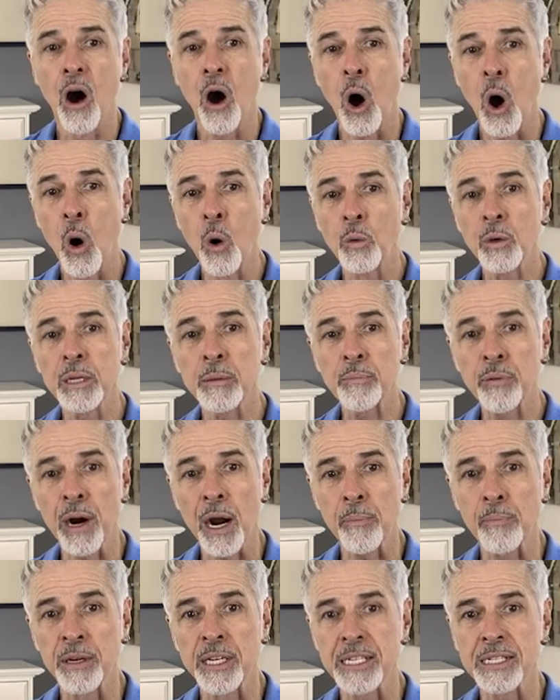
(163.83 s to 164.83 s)
Only
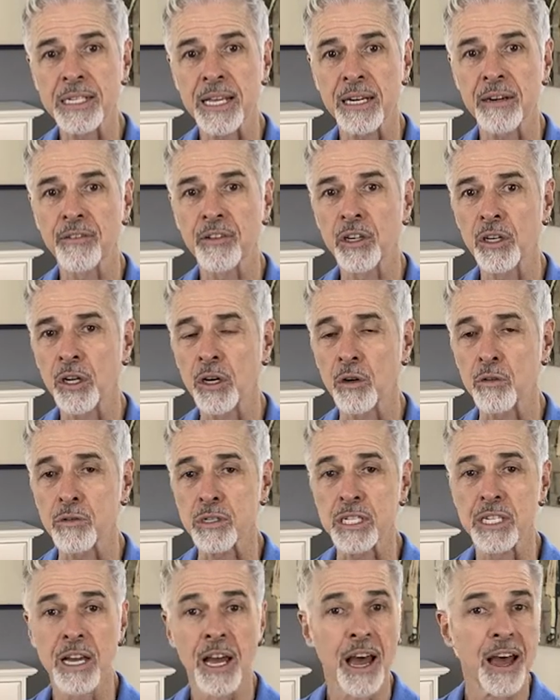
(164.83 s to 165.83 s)
properties that have
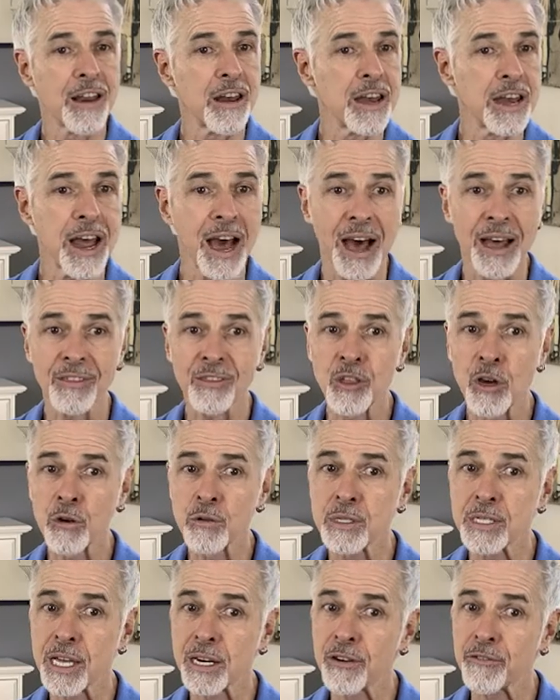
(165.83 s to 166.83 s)
closed, not
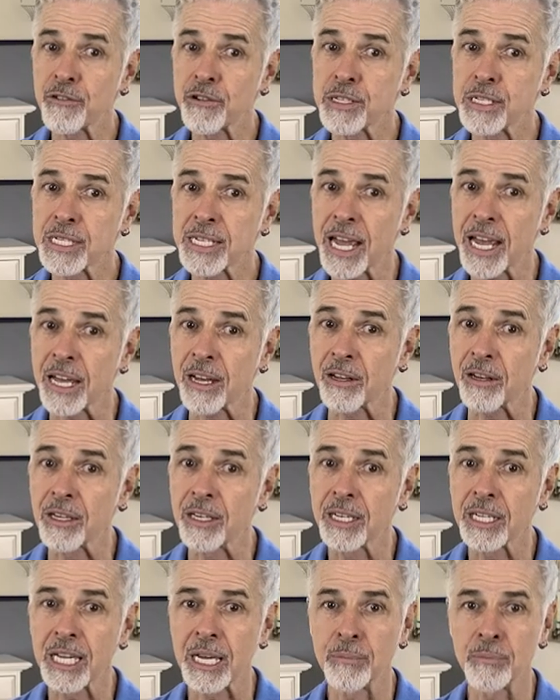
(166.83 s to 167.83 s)
those that are for sale,
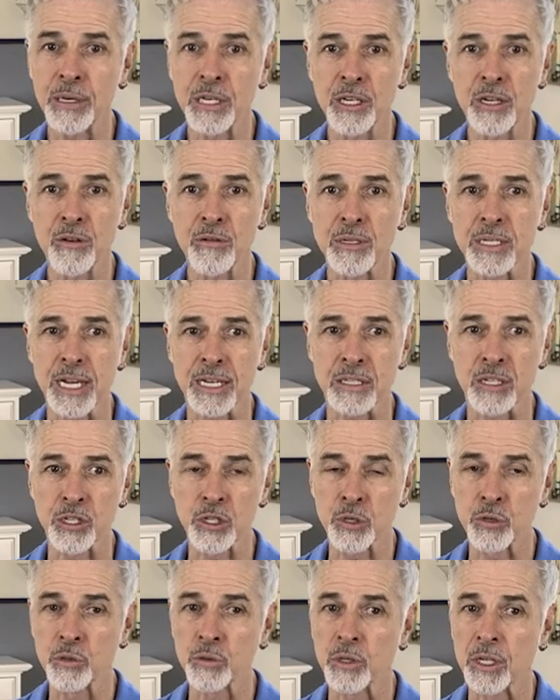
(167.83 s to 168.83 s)
can be used as a
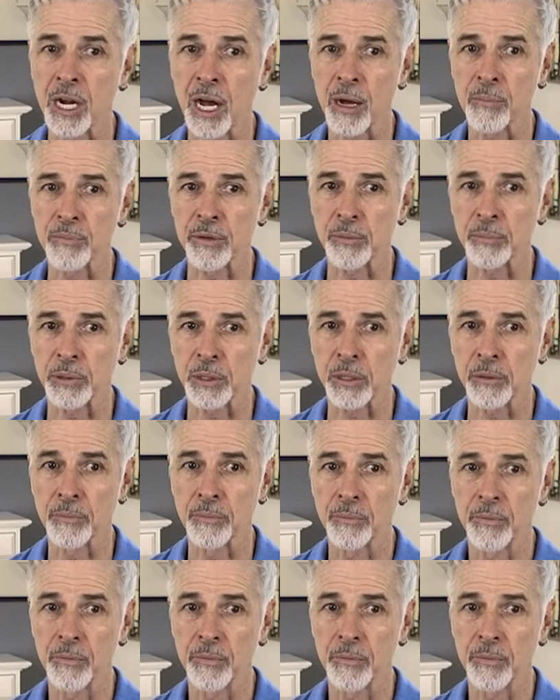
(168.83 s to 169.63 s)
true comparable.